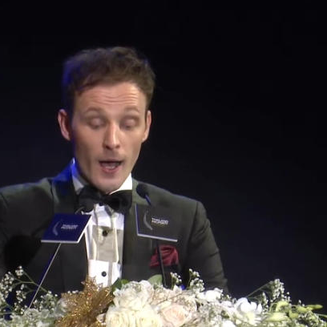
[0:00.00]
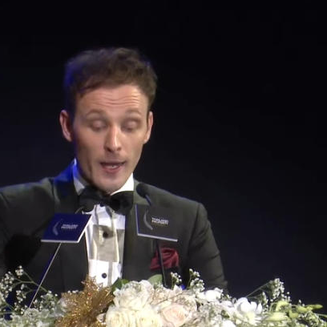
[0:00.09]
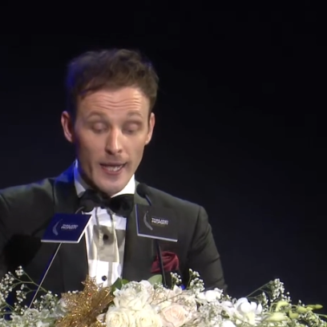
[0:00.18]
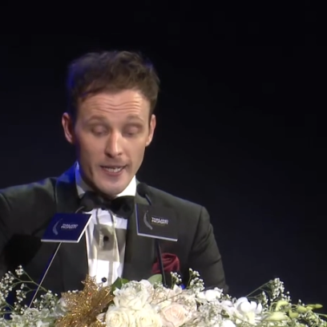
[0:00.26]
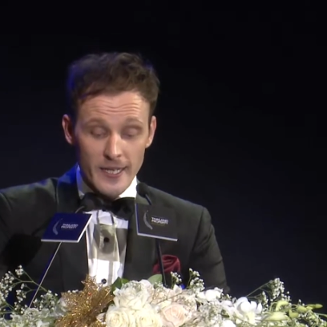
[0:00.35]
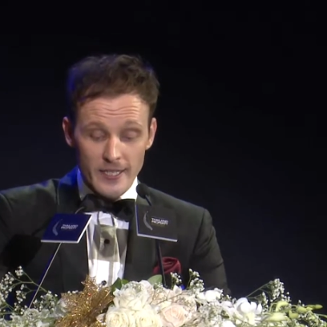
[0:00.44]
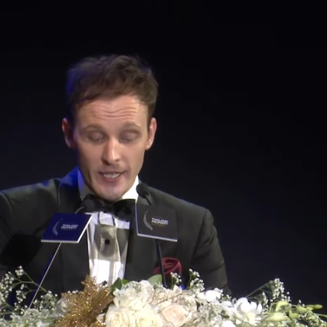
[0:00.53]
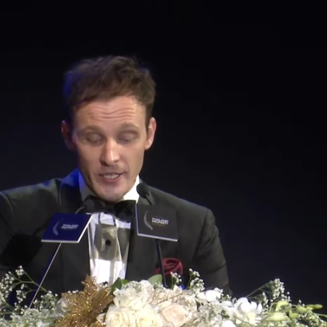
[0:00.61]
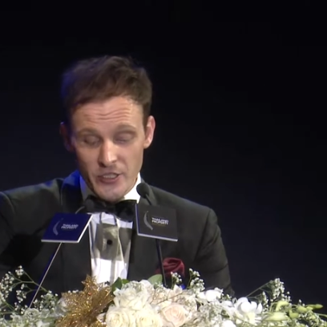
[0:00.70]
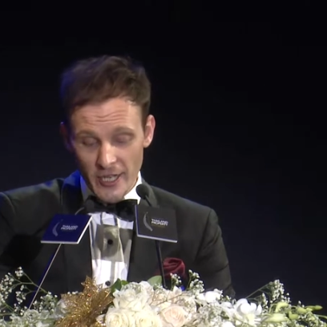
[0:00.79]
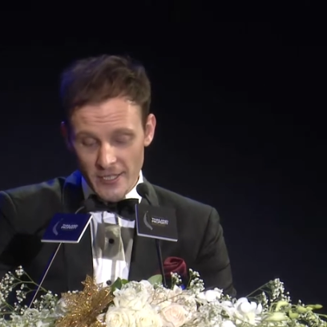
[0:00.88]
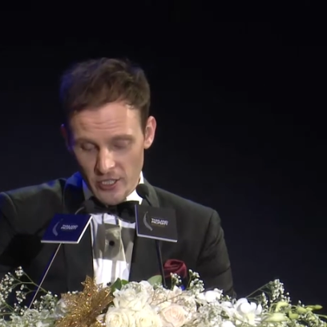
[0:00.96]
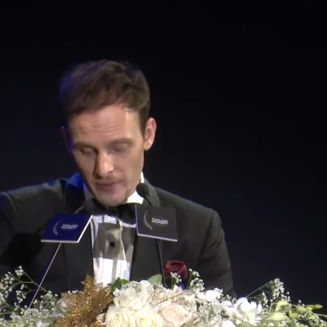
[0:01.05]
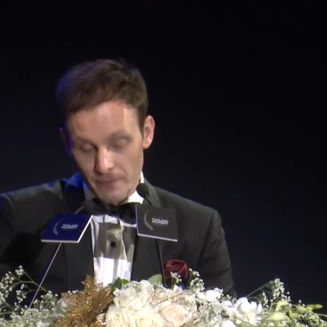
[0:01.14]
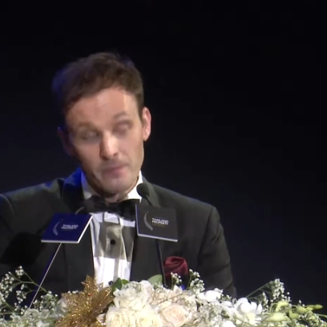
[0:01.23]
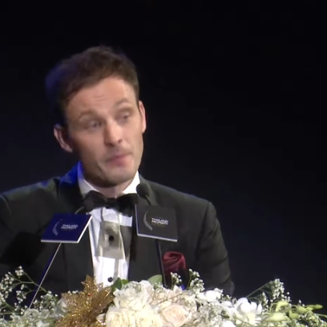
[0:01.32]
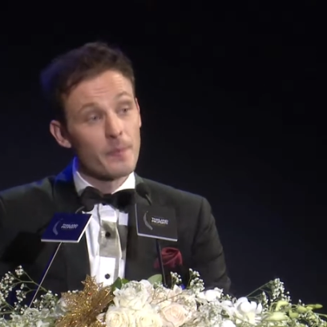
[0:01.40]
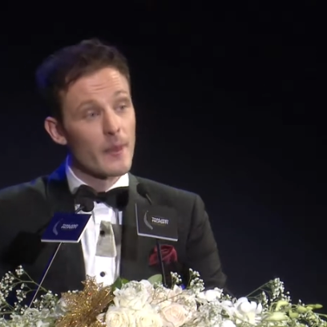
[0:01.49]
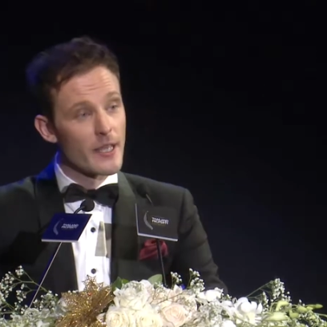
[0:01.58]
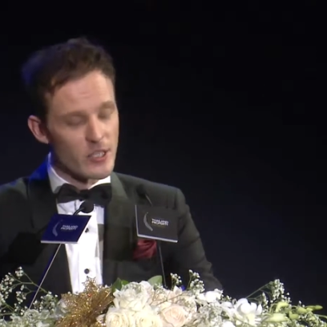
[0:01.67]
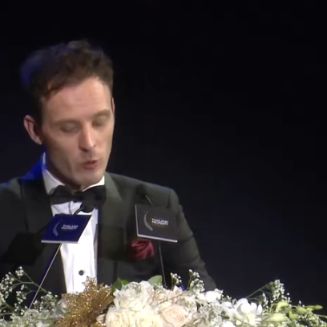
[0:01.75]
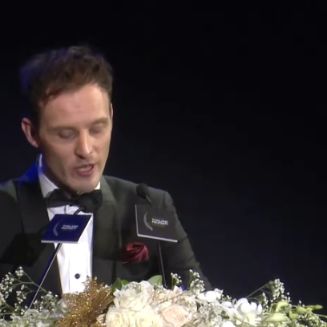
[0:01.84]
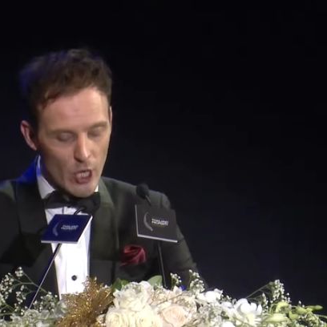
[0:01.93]
Ladies and gentlemen,
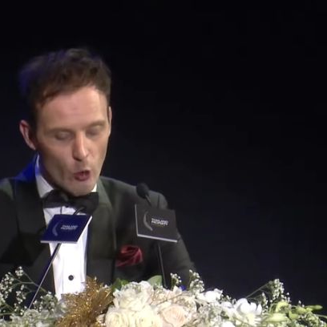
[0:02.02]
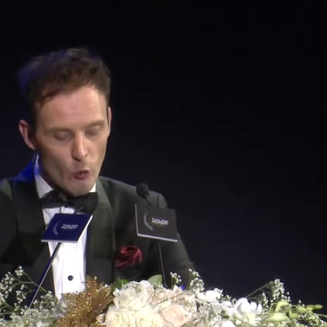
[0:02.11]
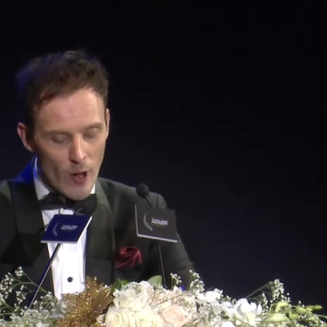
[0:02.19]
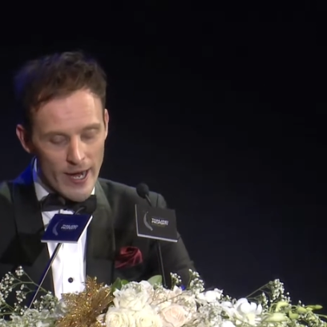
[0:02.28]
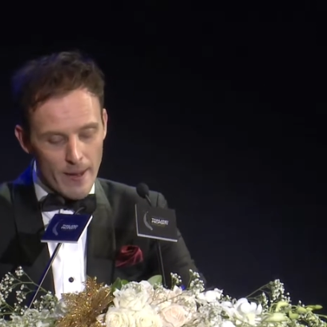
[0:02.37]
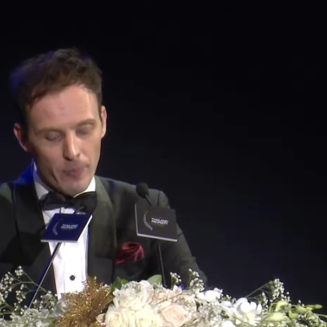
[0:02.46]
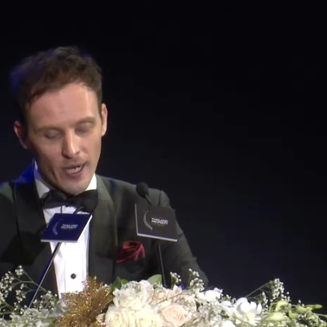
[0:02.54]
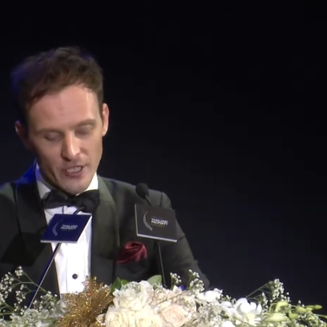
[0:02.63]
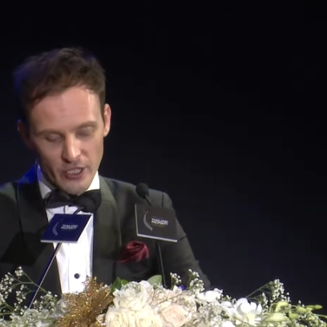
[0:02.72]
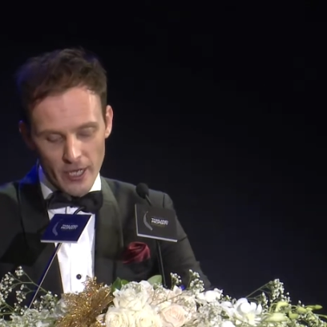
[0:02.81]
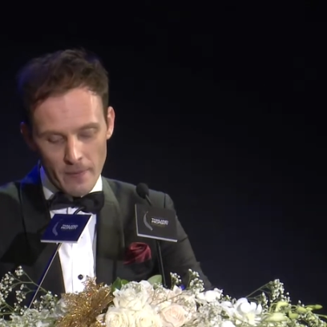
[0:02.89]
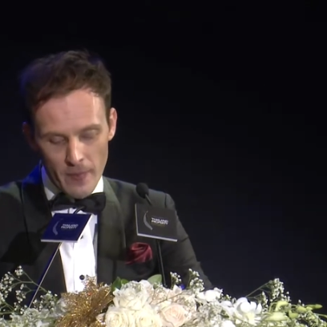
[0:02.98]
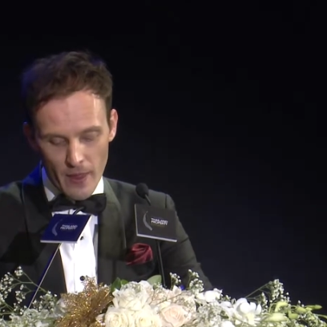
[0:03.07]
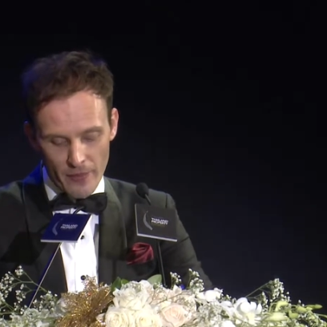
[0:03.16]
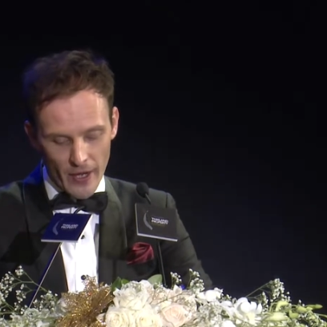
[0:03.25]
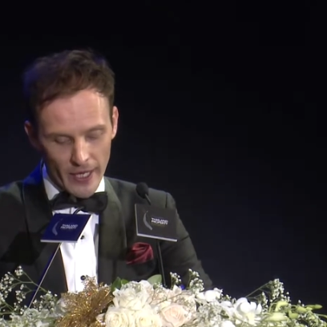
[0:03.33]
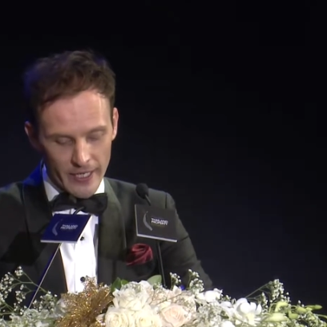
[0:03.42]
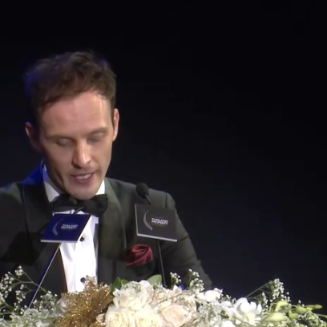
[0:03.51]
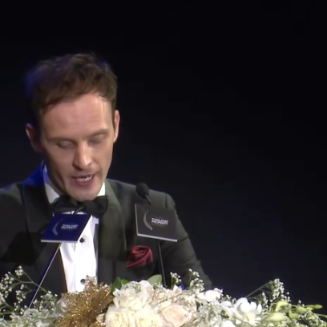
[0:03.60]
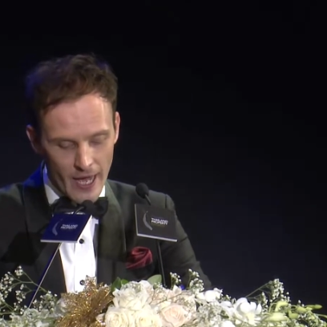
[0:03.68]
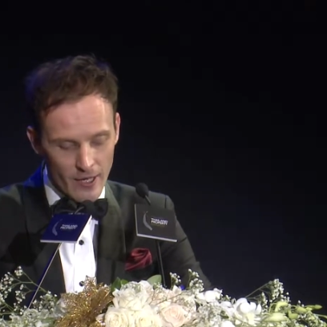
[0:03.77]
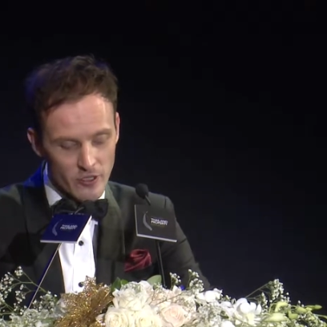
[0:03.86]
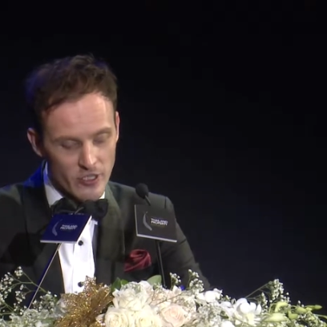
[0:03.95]
it's with great pleasure that I can
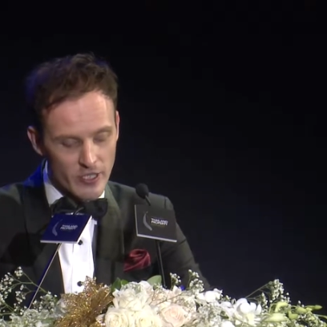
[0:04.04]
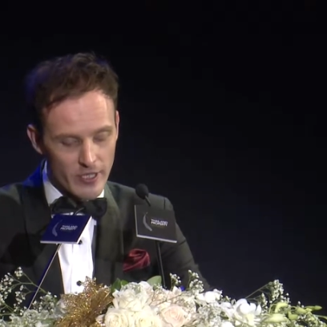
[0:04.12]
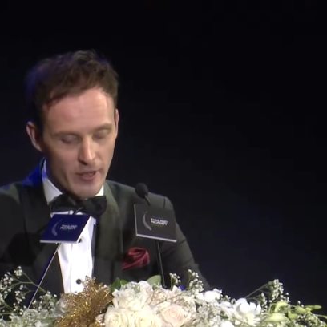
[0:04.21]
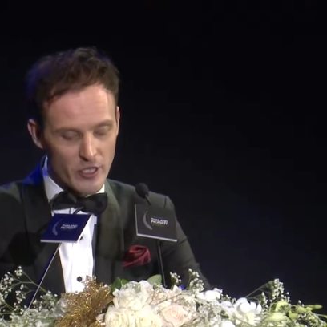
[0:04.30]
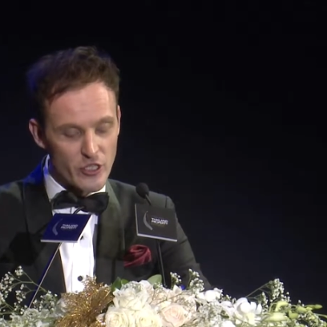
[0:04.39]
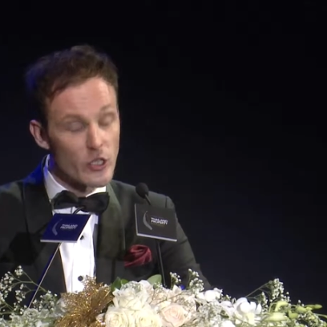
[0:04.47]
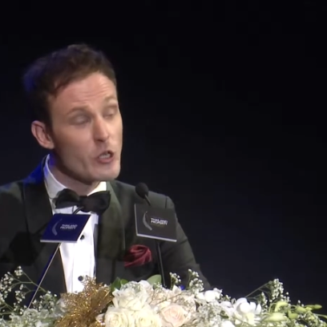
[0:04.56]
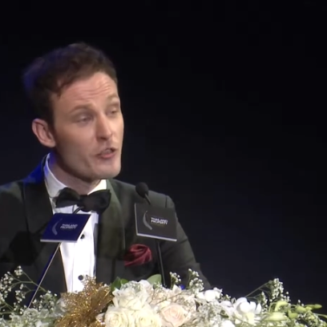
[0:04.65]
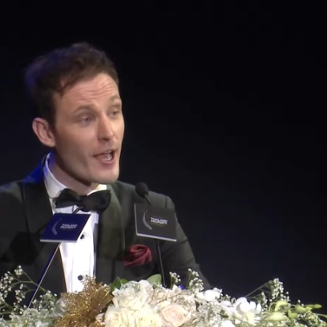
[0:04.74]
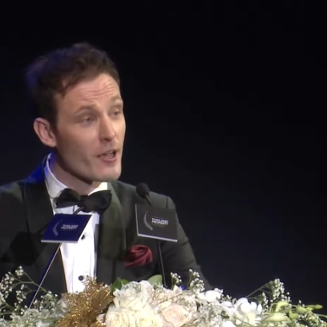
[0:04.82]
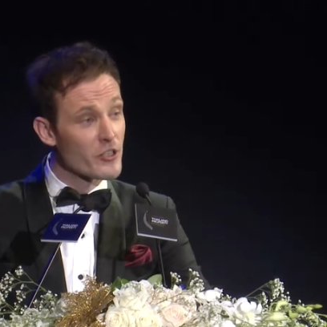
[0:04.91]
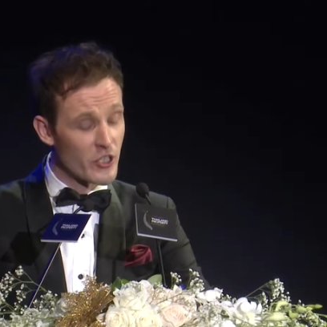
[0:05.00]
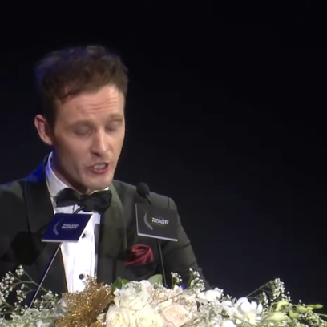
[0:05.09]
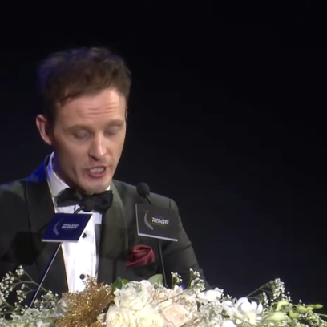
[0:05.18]
announce that the two thousand